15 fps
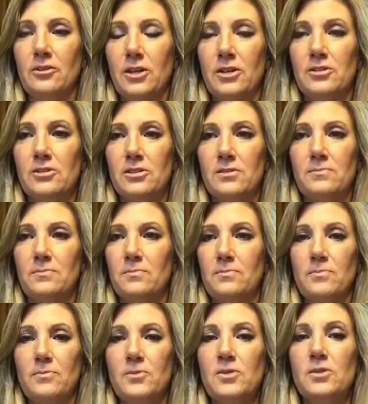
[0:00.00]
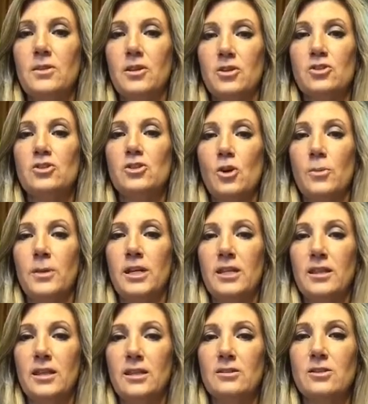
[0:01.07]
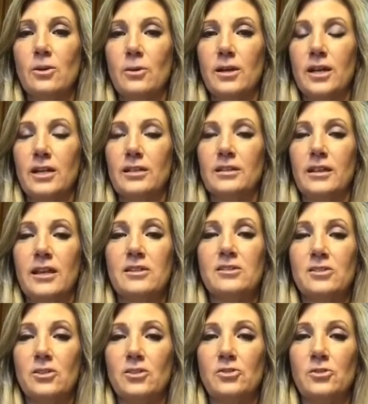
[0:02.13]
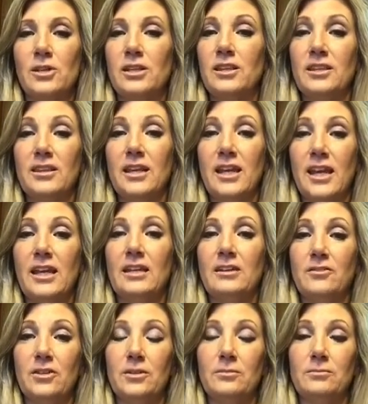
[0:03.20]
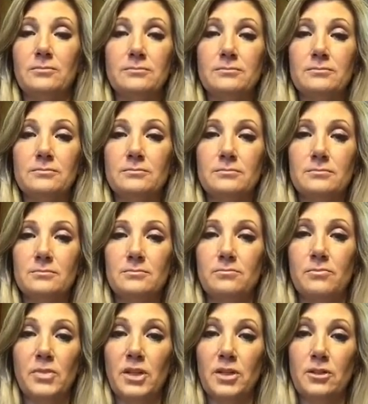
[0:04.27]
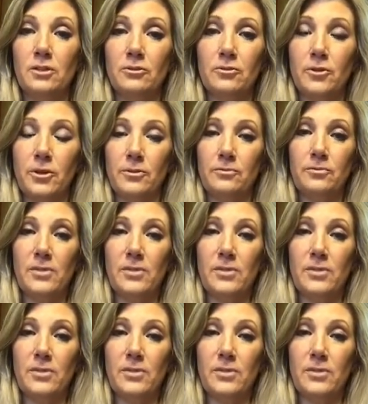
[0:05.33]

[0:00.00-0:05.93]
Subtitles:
there's there's so many things going on in that surgery that they can't even bill for